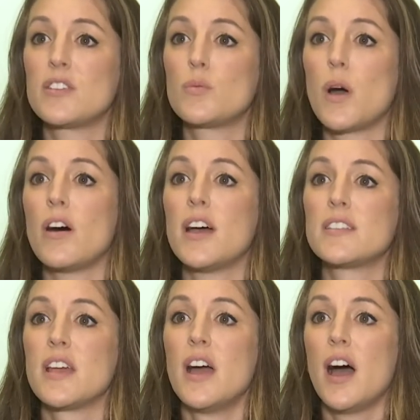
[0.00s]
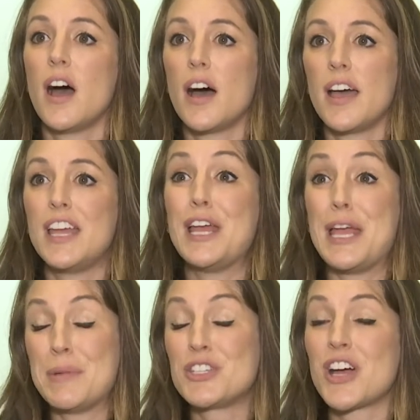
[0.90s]
as well as an
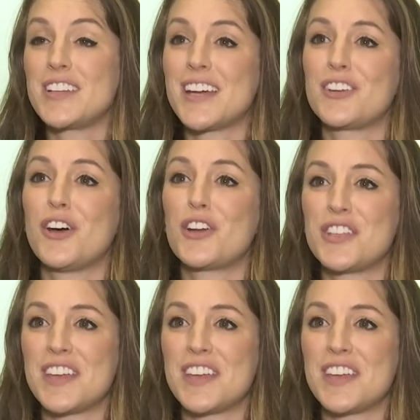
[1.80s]
image eye technology